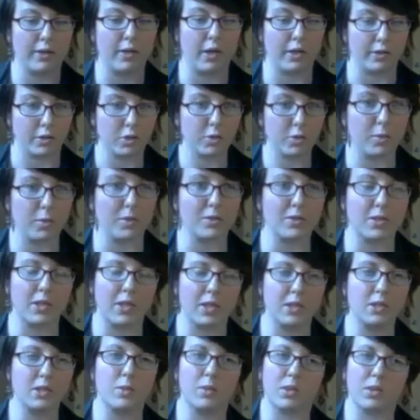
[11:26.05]
on her
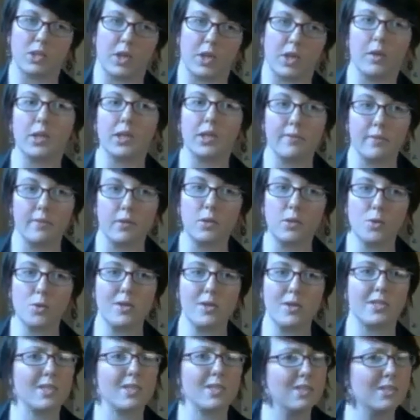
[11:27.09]
birthday to a charity of
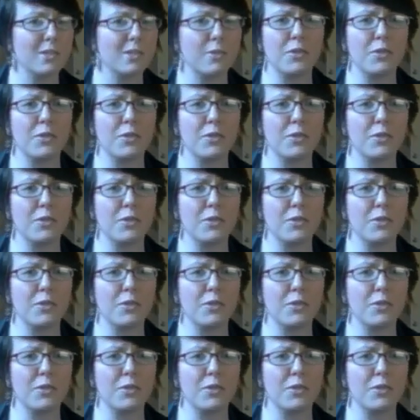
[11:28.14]
her choice.